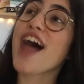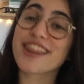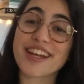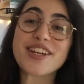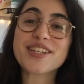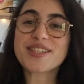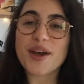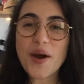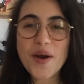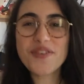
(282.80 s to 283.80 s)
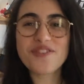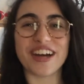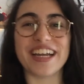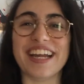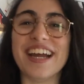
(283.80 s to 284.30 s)
they're so
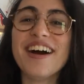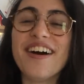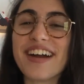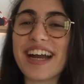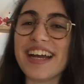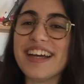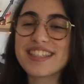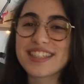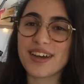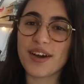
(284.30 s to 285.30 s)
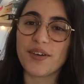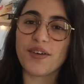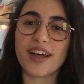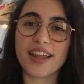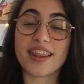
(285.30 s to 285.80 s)
funny. Okay,
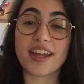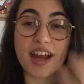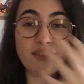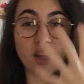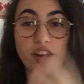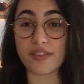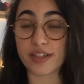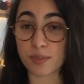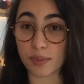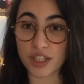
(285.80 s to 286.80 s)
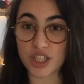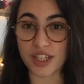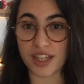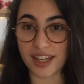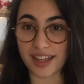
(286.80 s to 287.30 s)
so they have a lot of expression
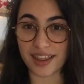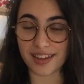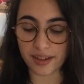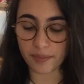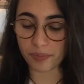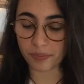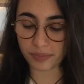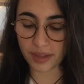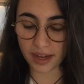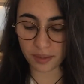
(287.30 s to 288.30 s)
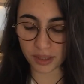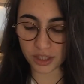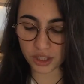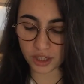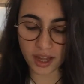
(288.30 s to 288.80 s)
in the
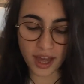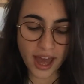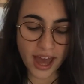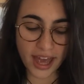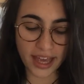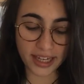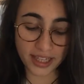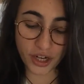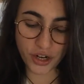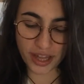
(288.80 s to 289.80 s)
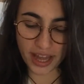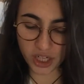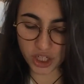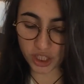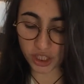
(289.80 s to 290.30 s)
animation, and here they
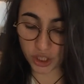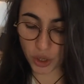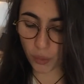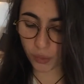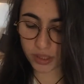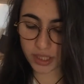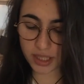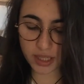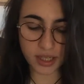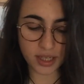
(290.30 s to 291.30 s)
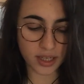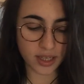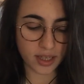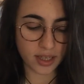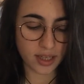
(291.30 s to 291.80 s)
actually don't.
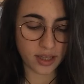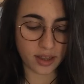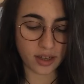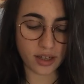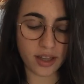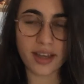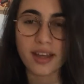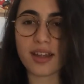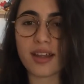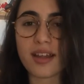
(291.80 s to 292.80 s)
They're like